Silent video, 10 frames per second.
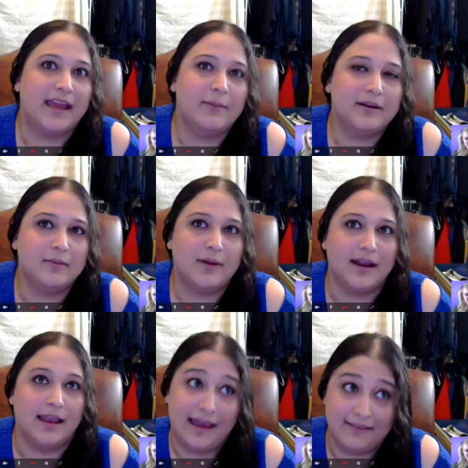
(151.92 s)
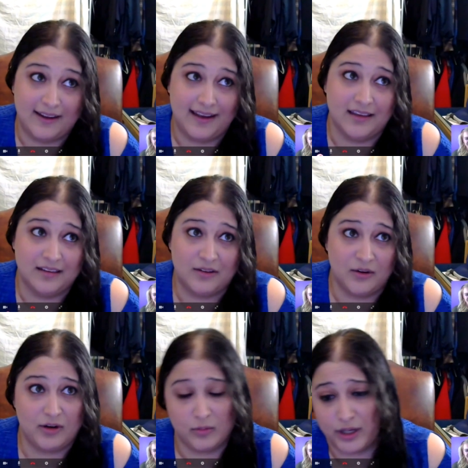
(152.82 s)
It came into my life, I guess,
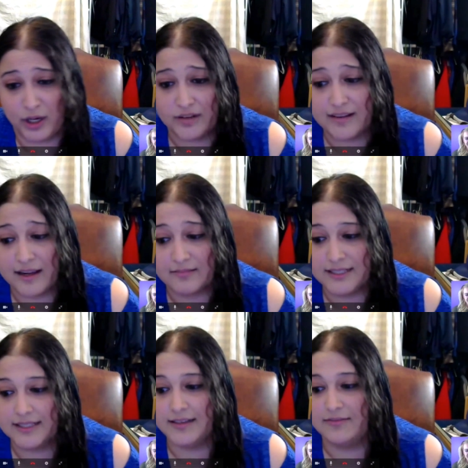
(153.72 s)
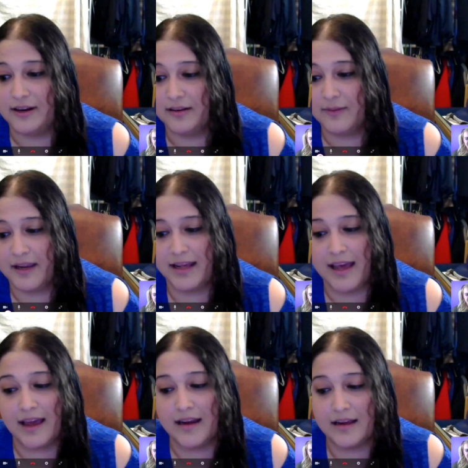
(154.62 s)
during a really hard time because a friend of mine
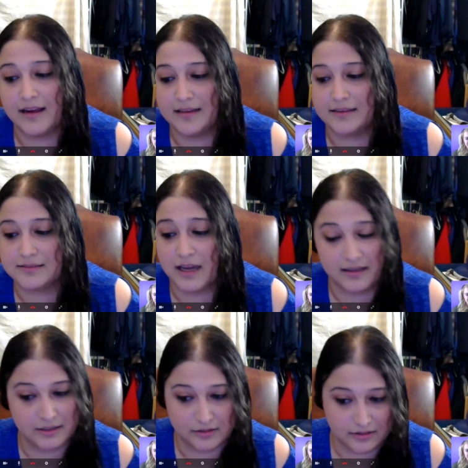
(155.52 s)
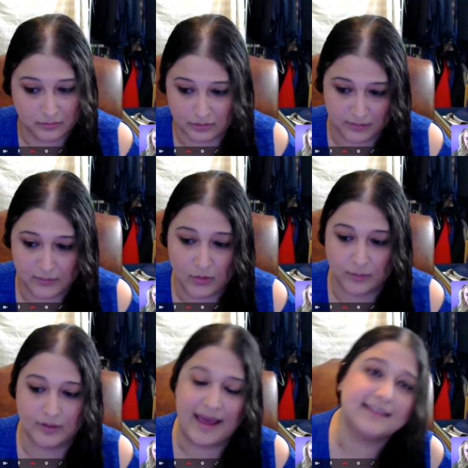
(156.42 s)
had uh, gotten killed in a really
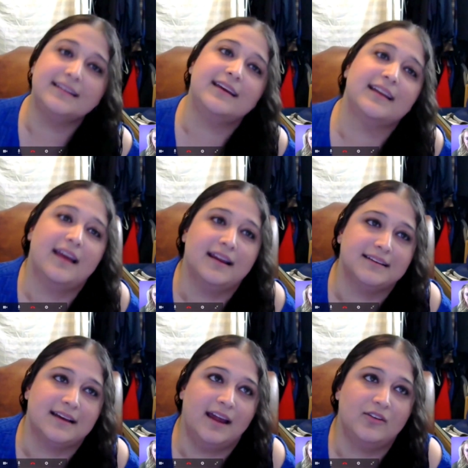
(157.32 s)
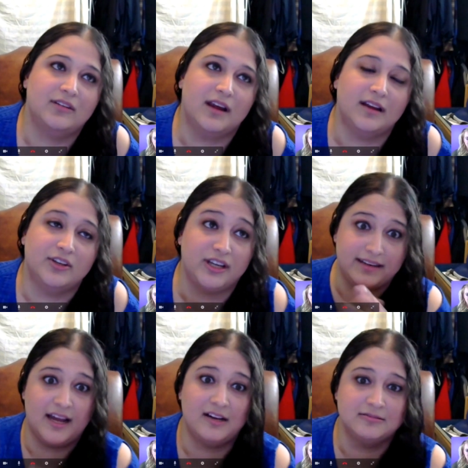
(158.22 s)
horrible accident, and I just kind of
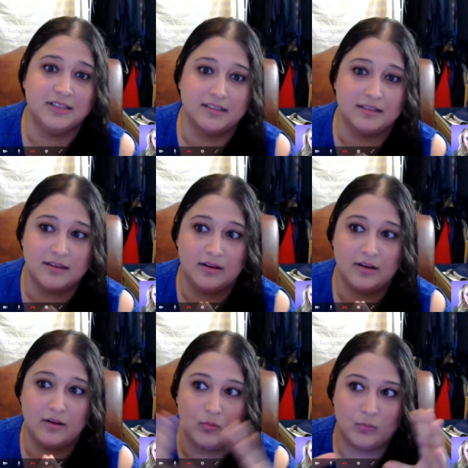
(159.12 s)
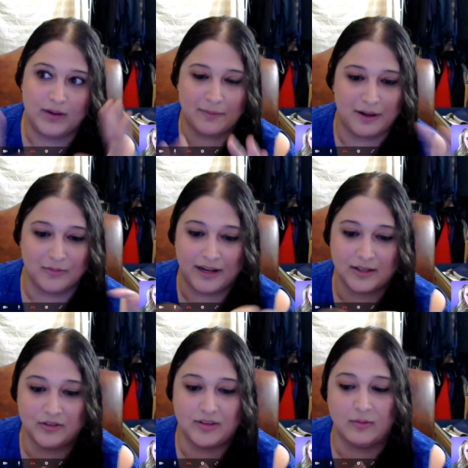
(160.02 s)
shut down and became like a
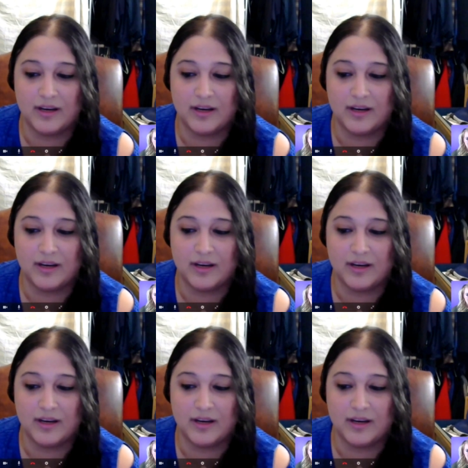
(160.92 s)
recluse.